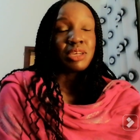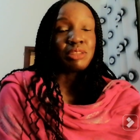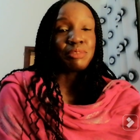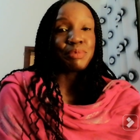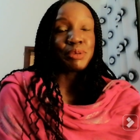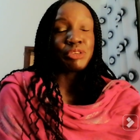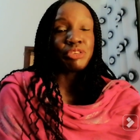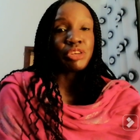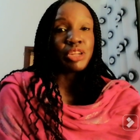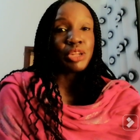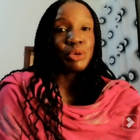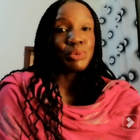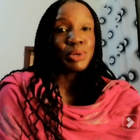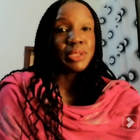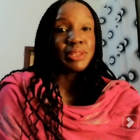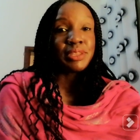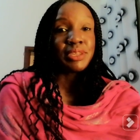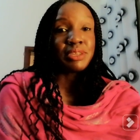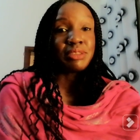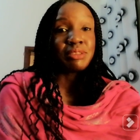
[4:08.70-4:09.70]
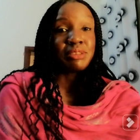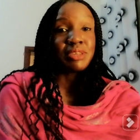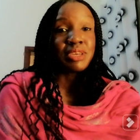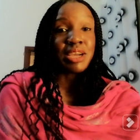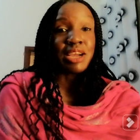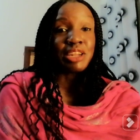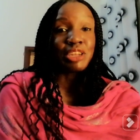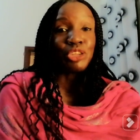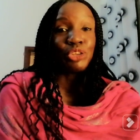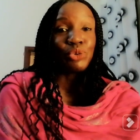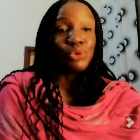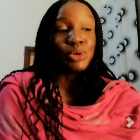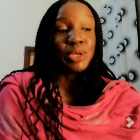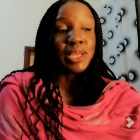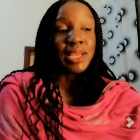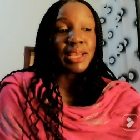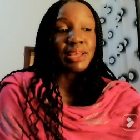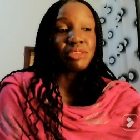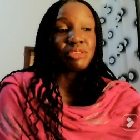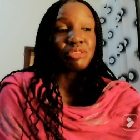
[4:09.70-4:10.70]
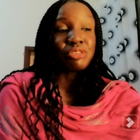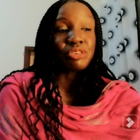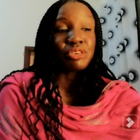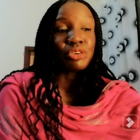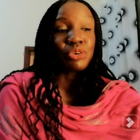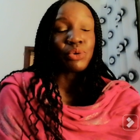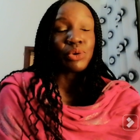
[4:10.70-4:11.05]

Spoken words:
especially when they see a new guest